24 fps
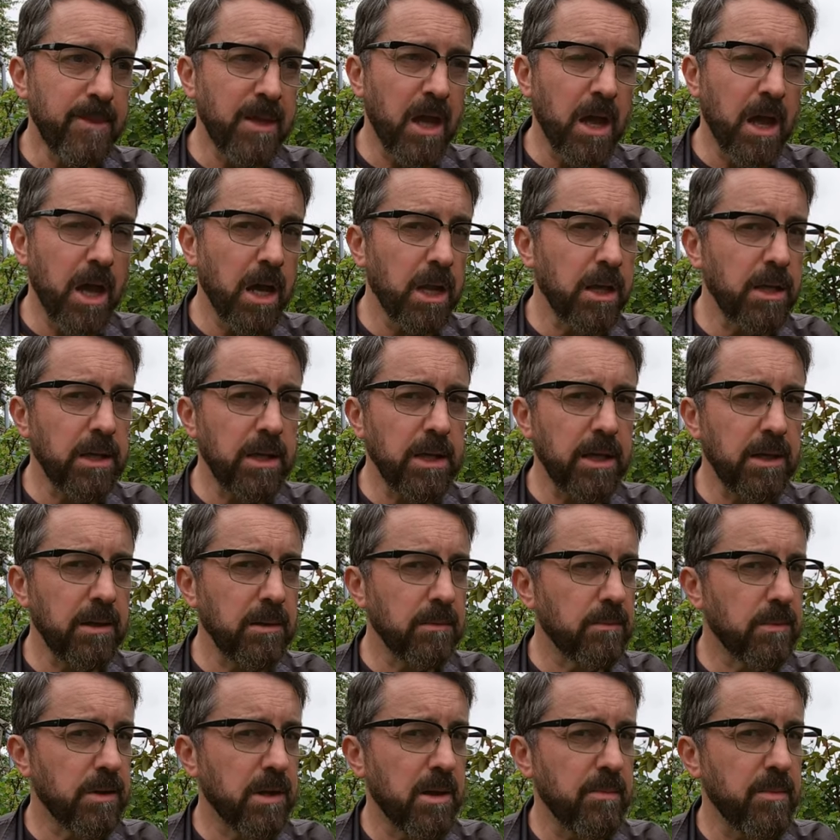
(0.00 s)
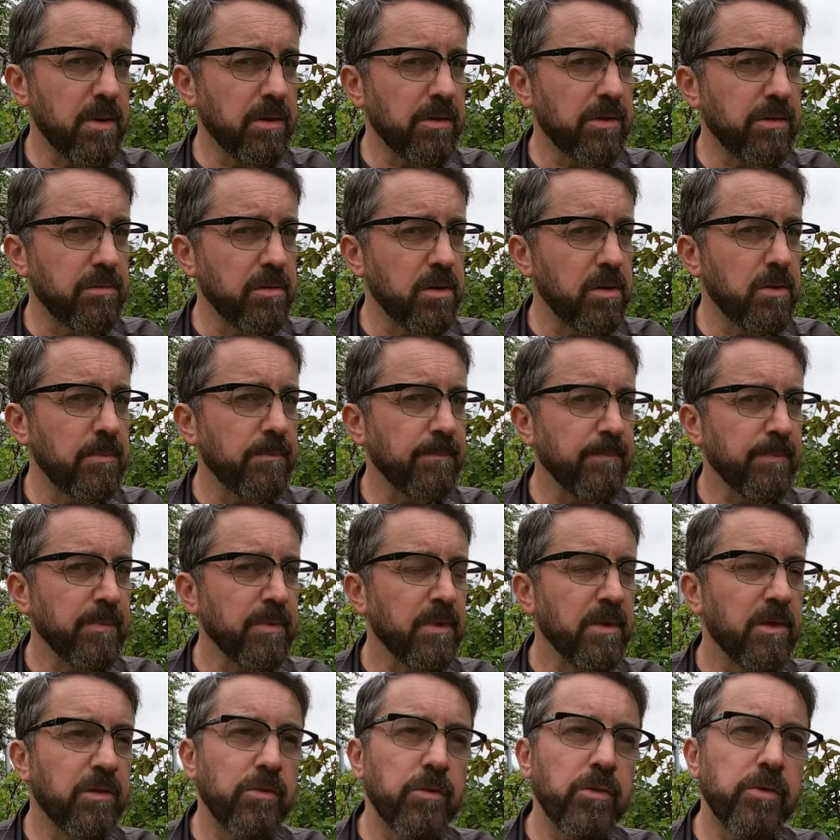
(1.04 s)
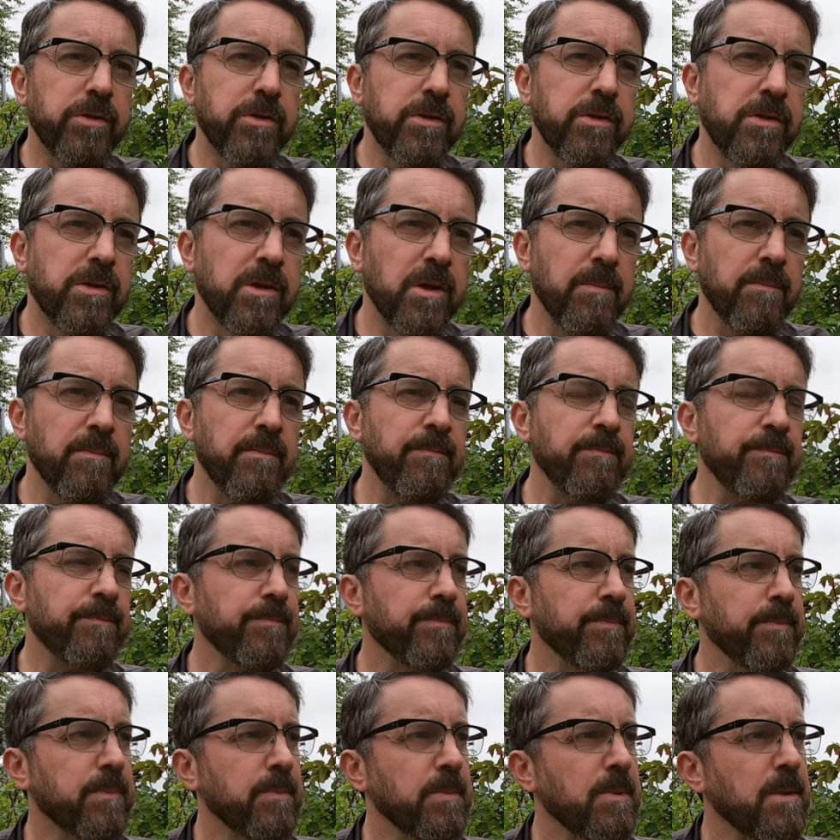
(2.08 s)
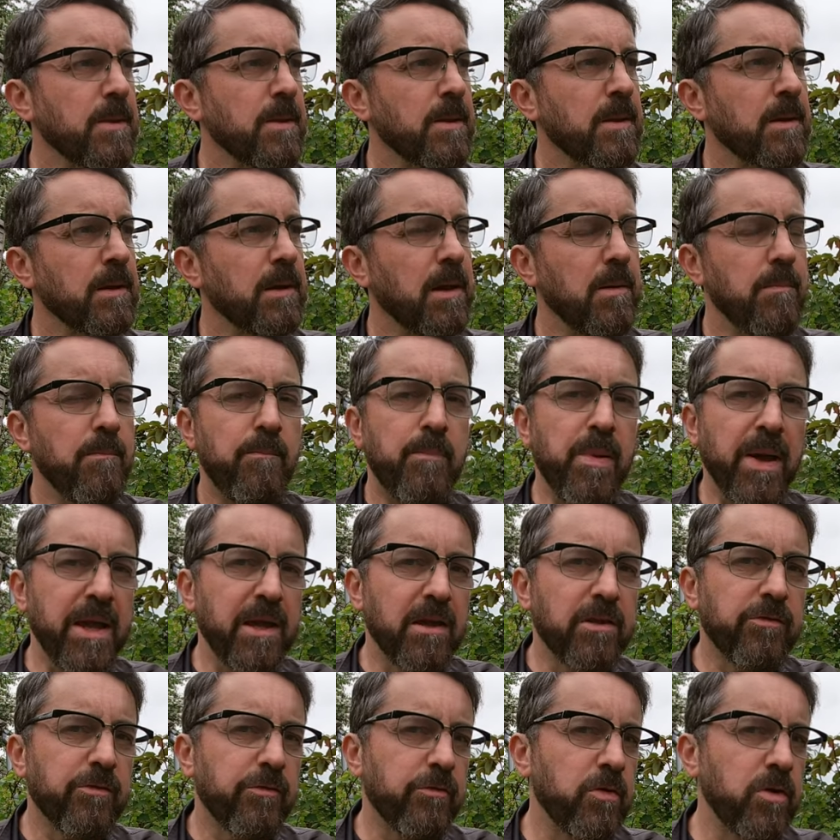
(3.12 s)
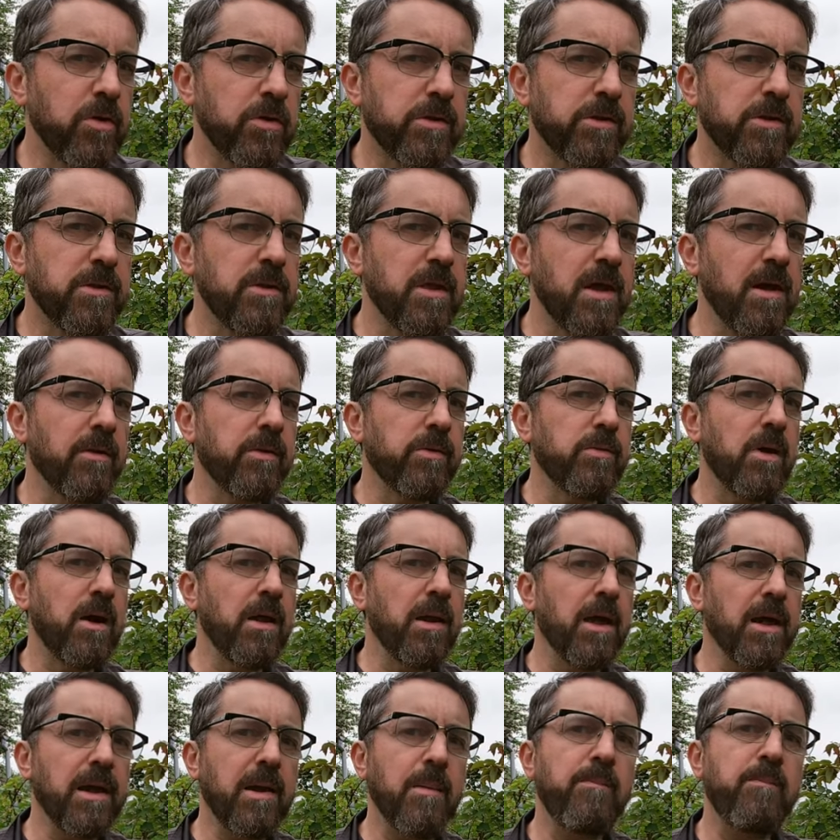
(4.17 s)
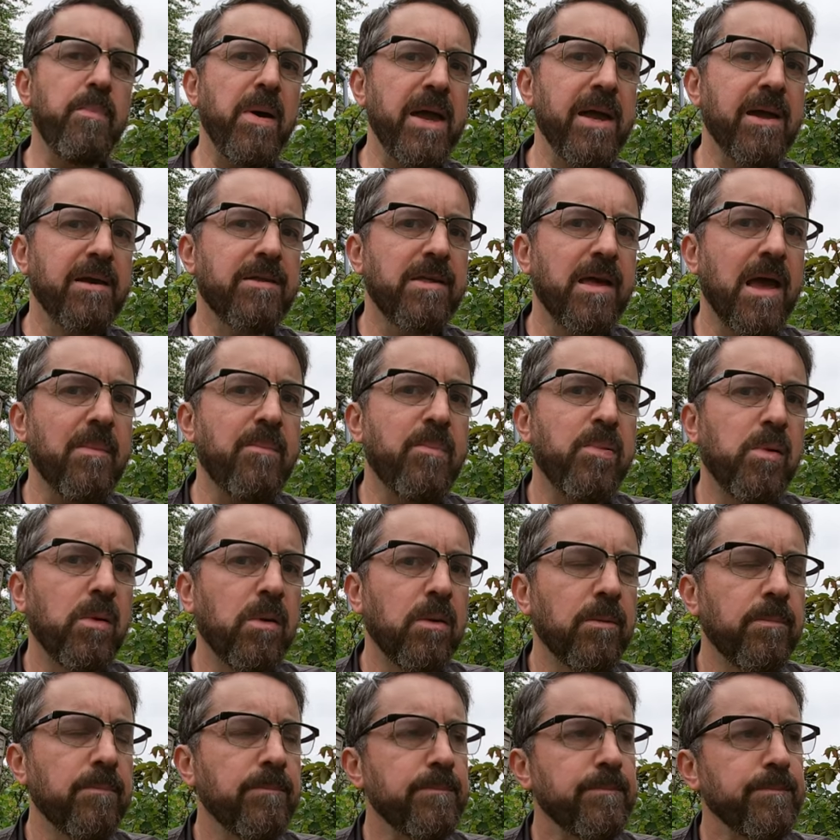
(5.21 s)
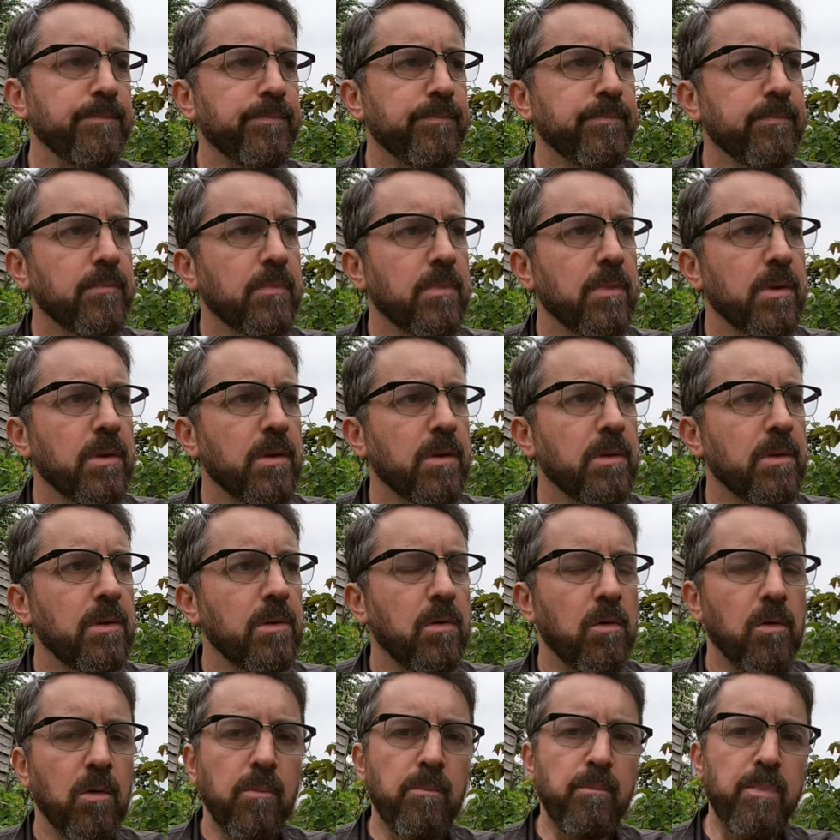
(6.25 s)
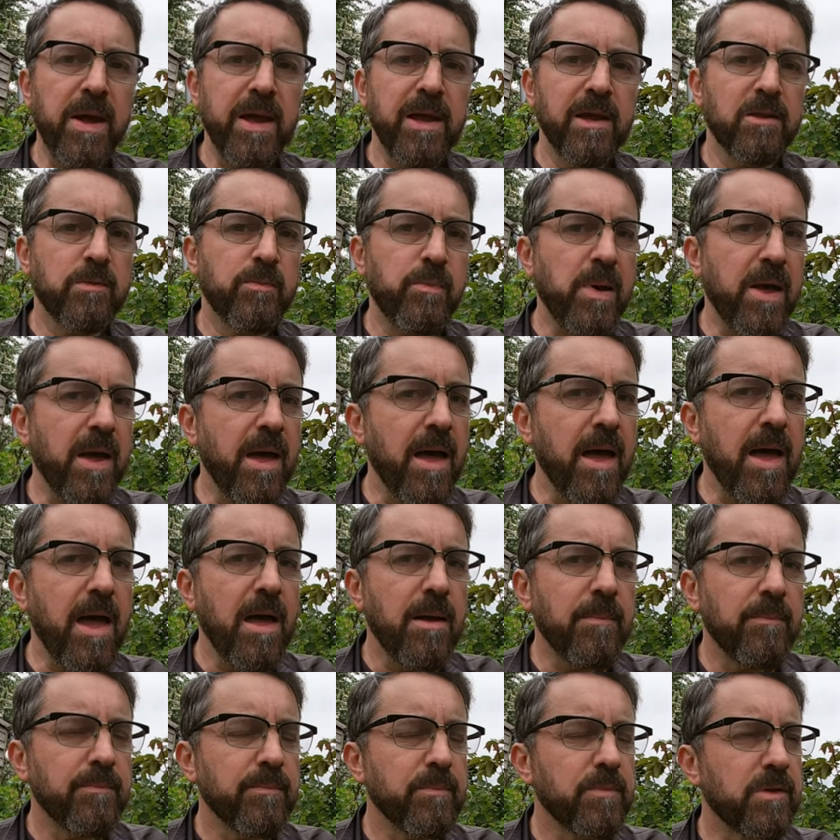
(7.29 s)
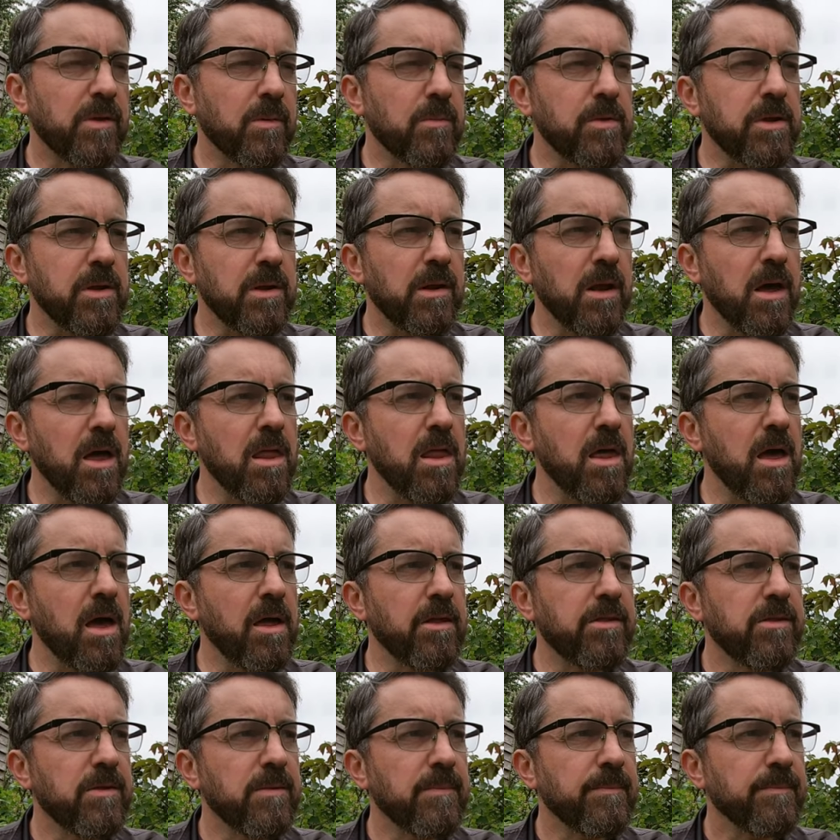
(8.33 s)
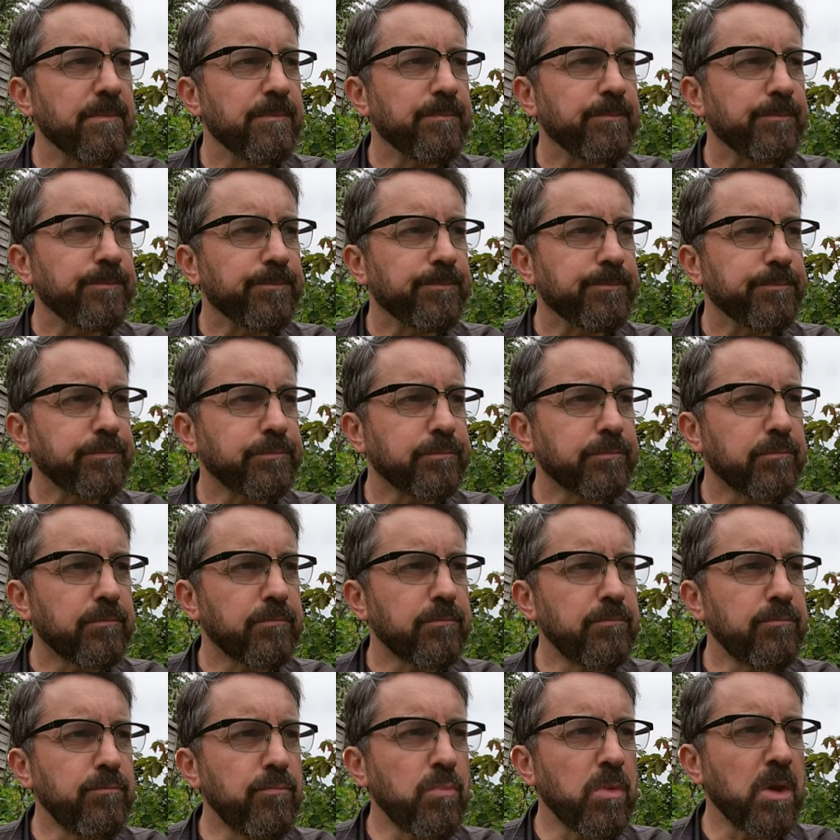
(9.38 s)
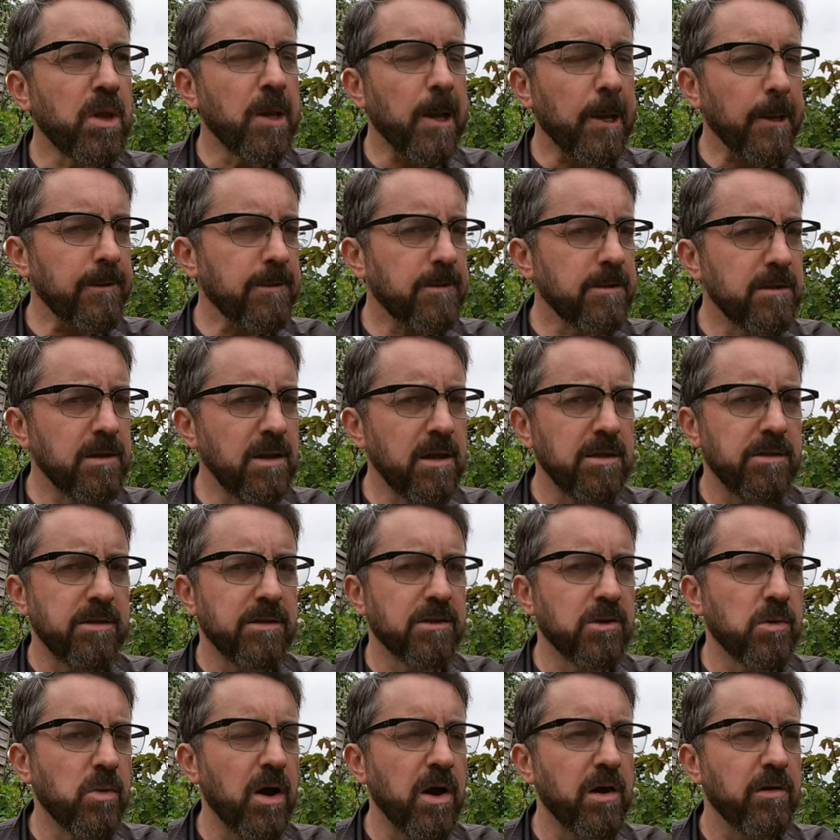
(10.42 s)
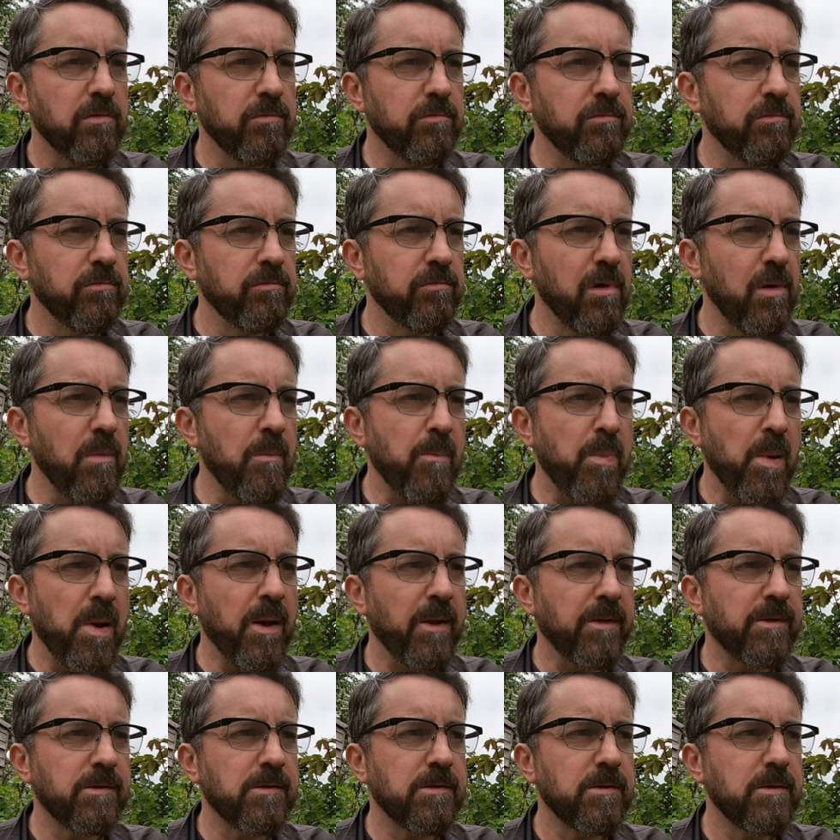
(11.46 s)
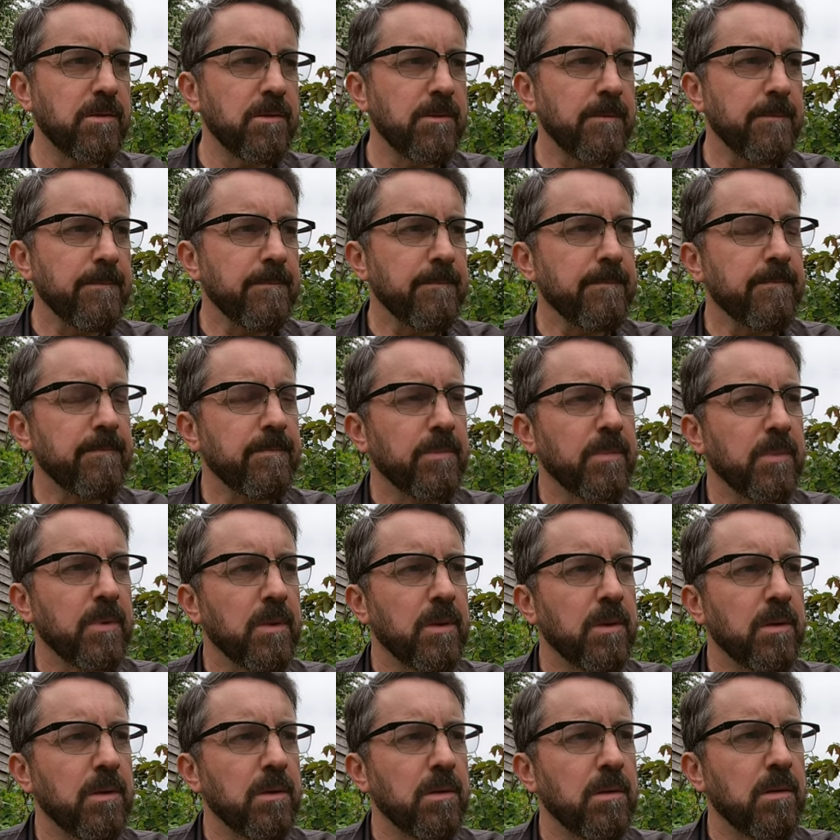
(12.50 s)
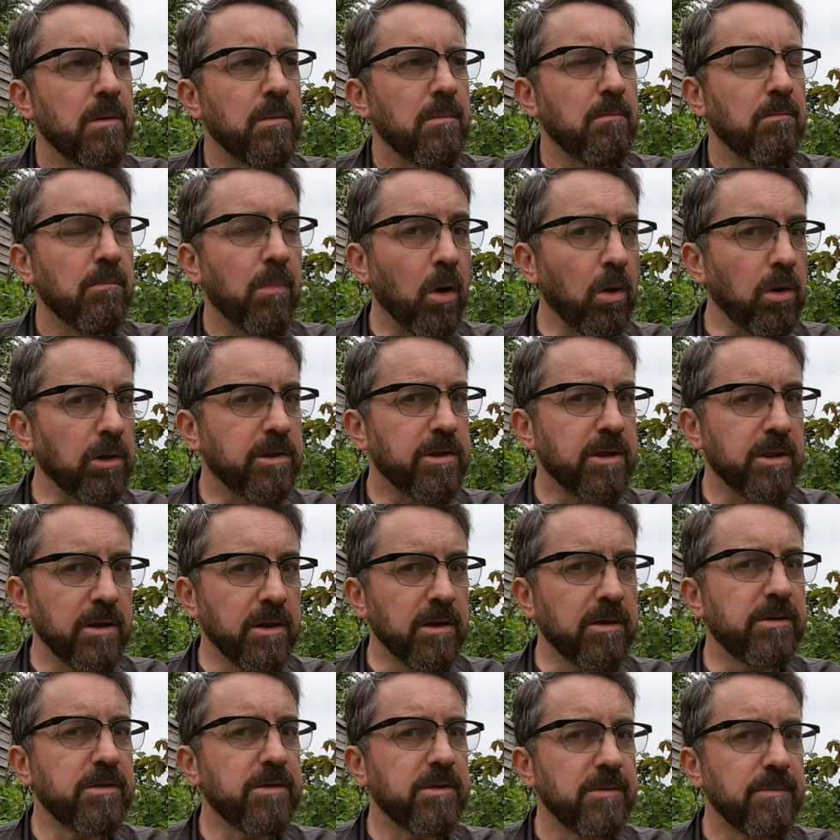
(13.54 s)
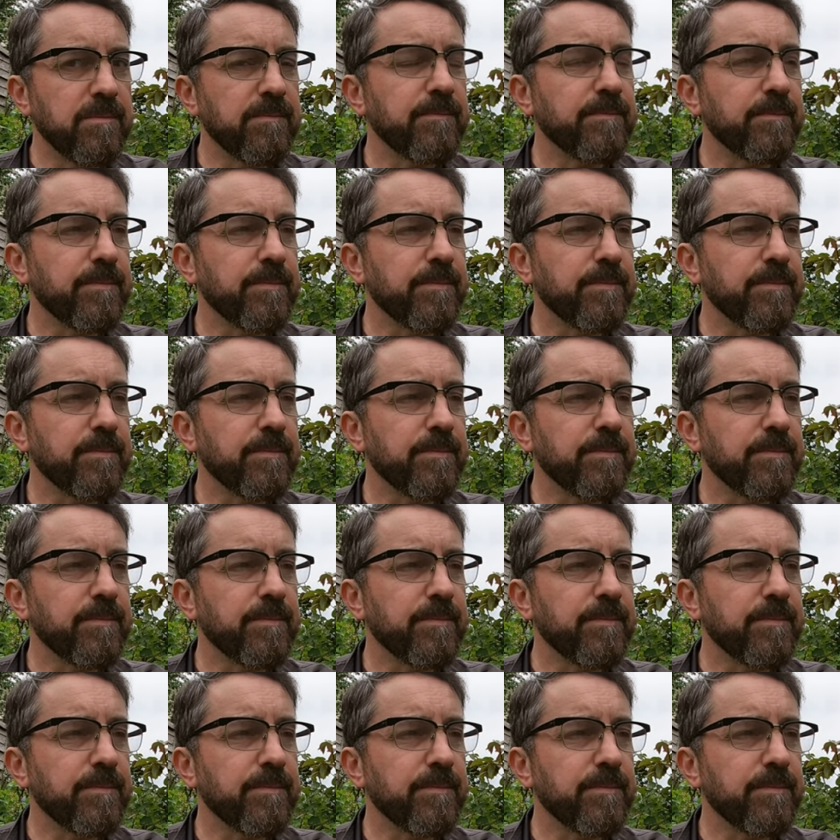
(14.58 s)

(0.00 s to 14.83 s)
honey coming through. There's also some like baked fruits in there as well, like a baked apple or baked pear, something like that. Underneath is quite a robust maltiness,